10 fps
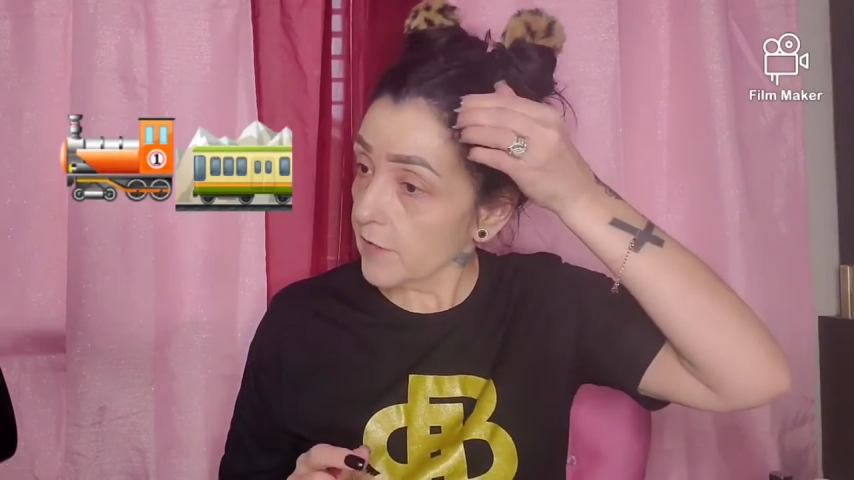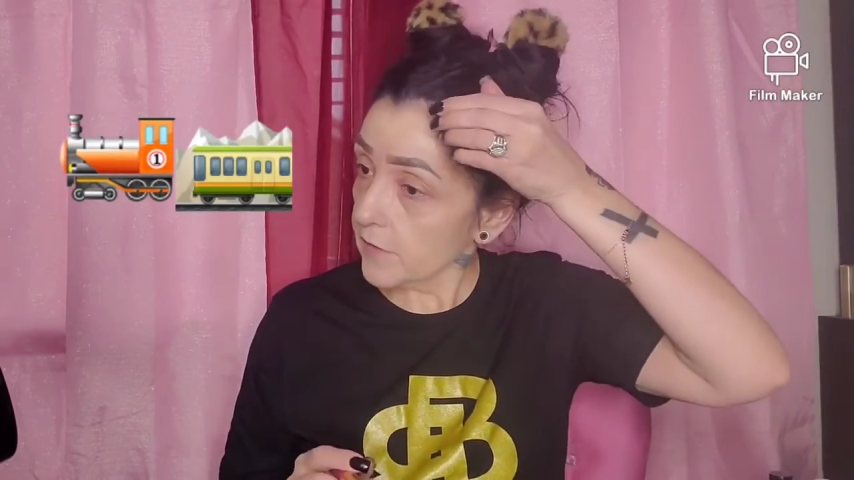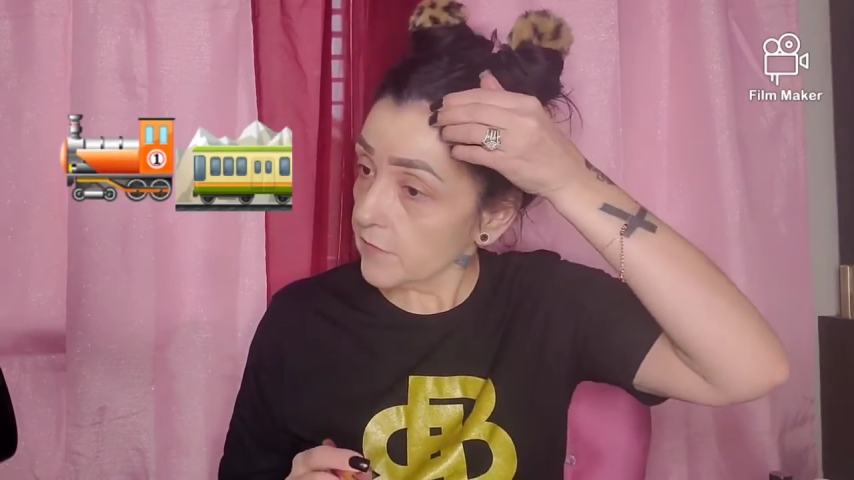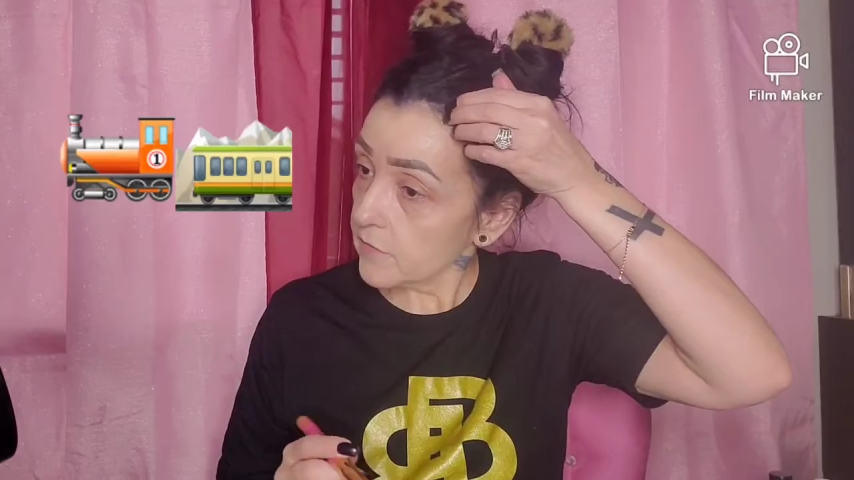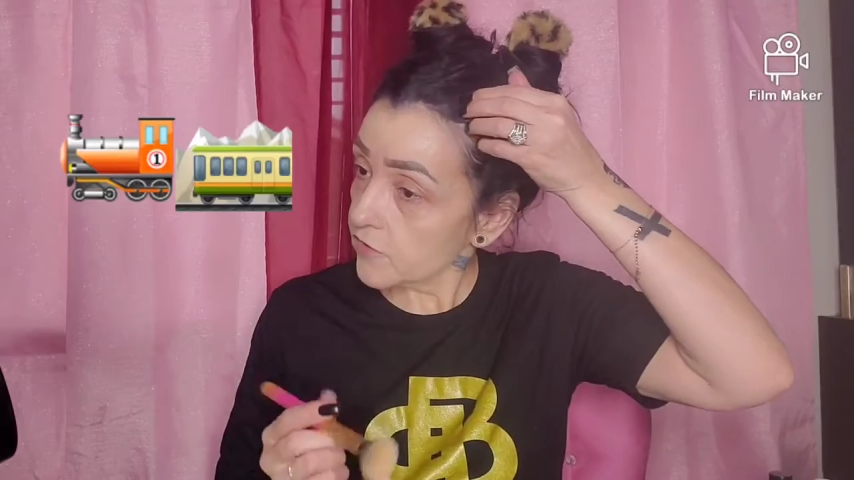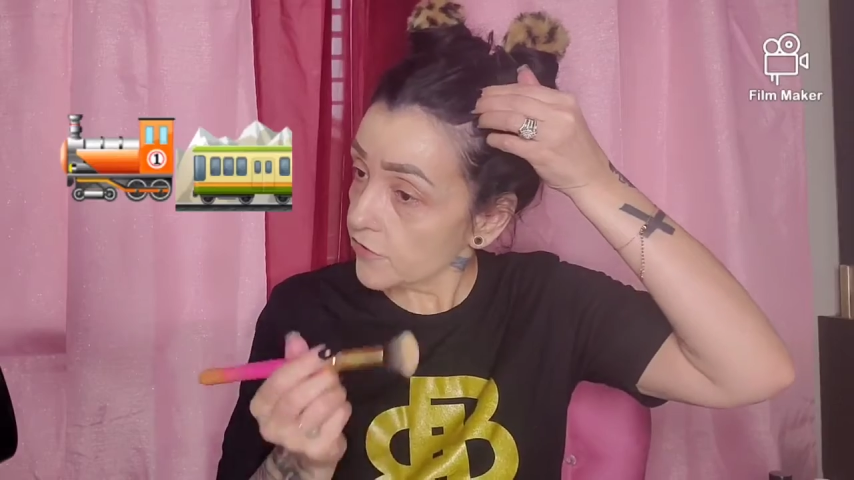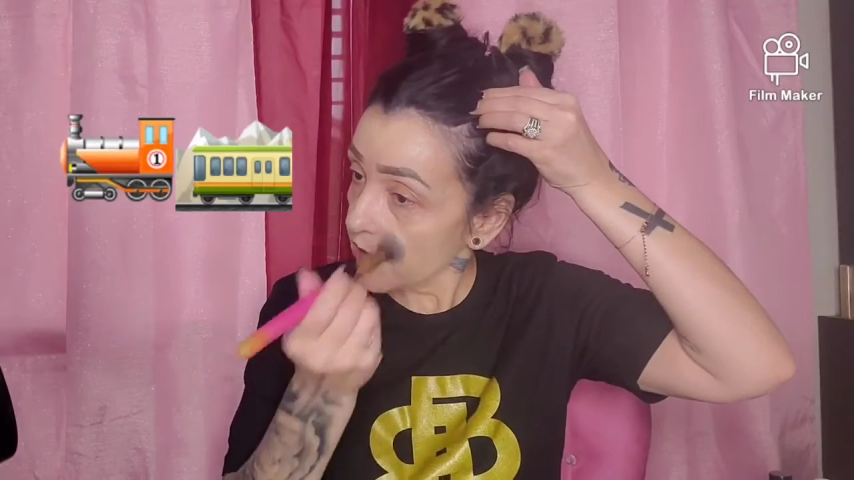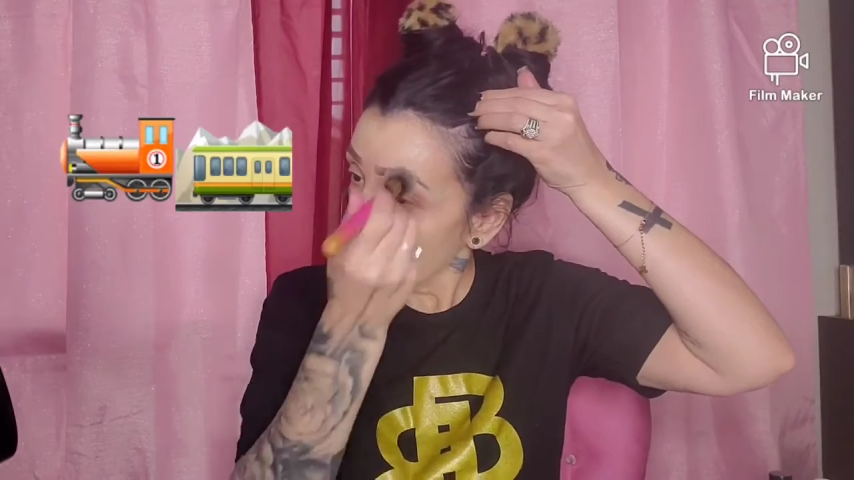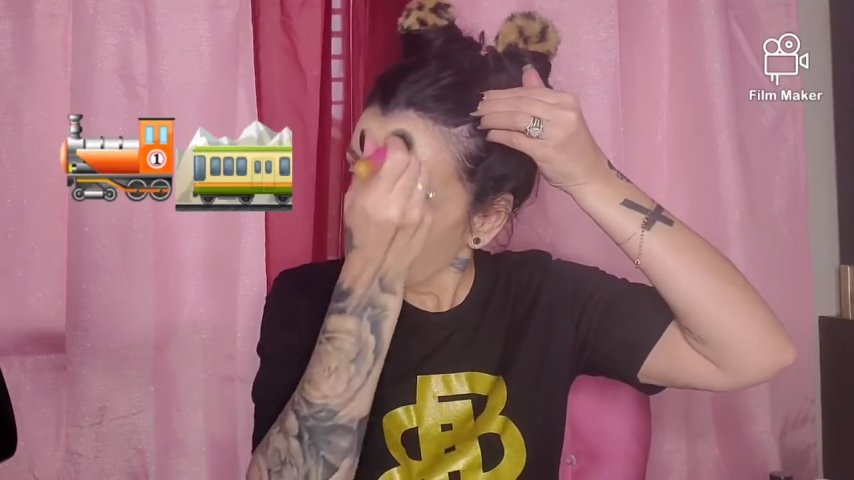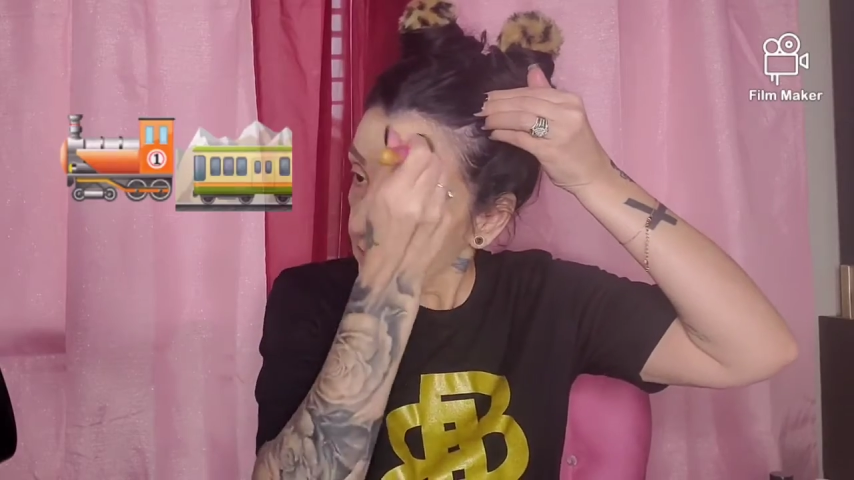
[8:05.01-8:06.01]
hearing the
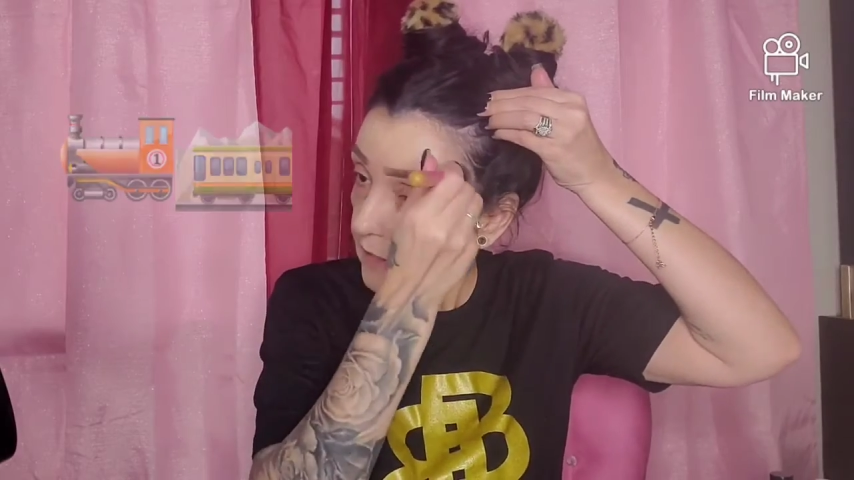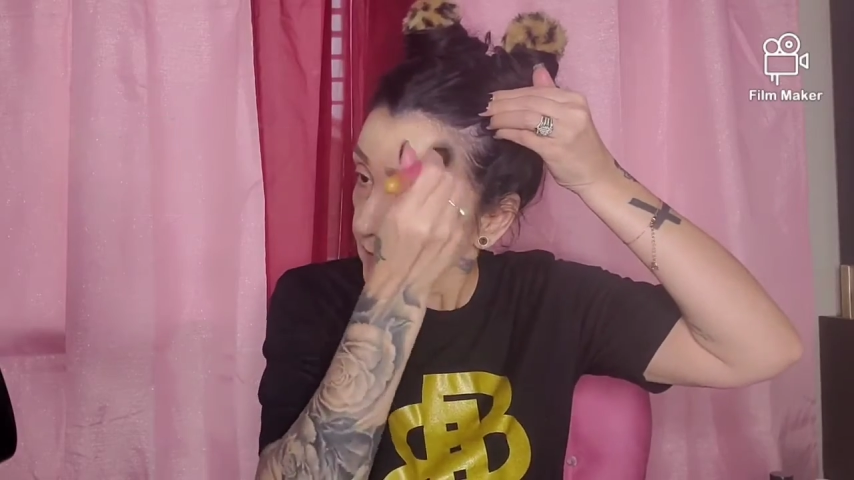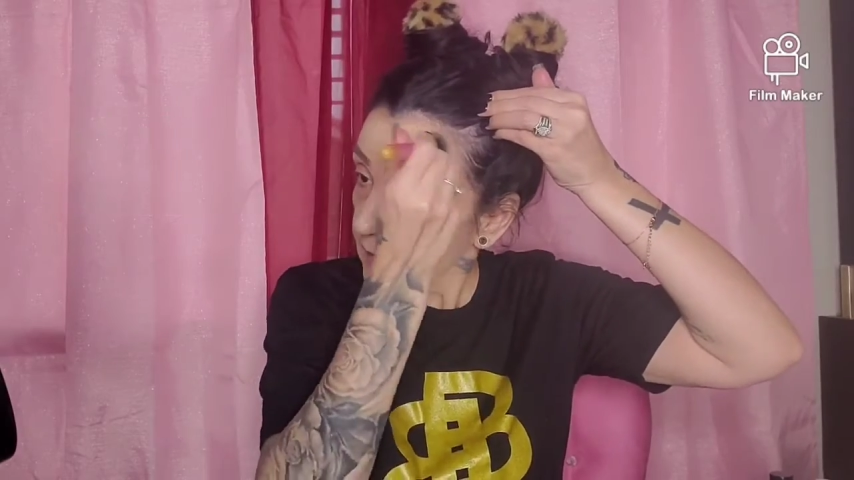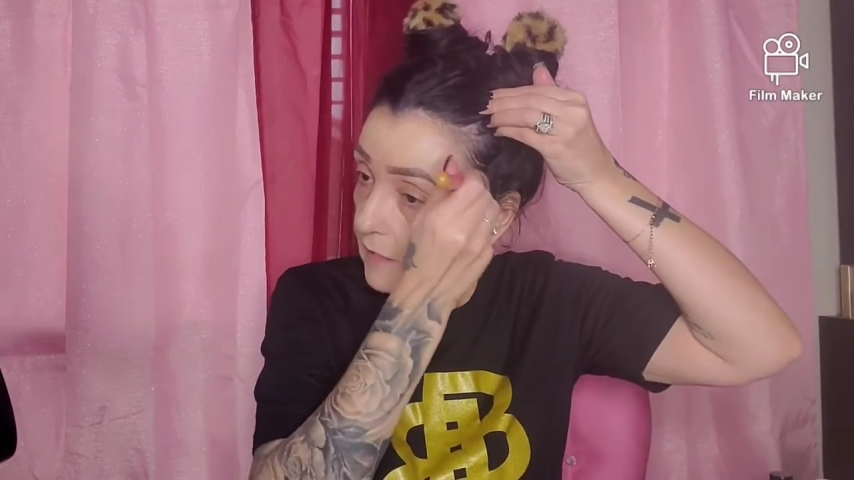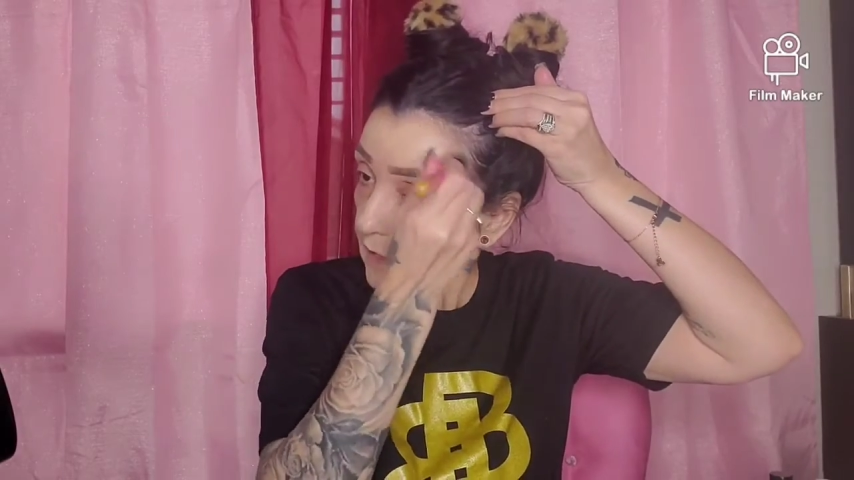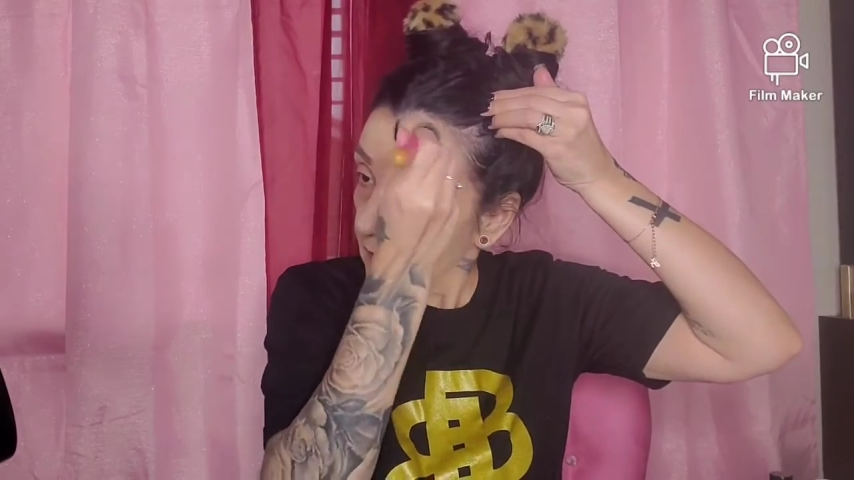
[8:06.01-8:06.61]
train. Like,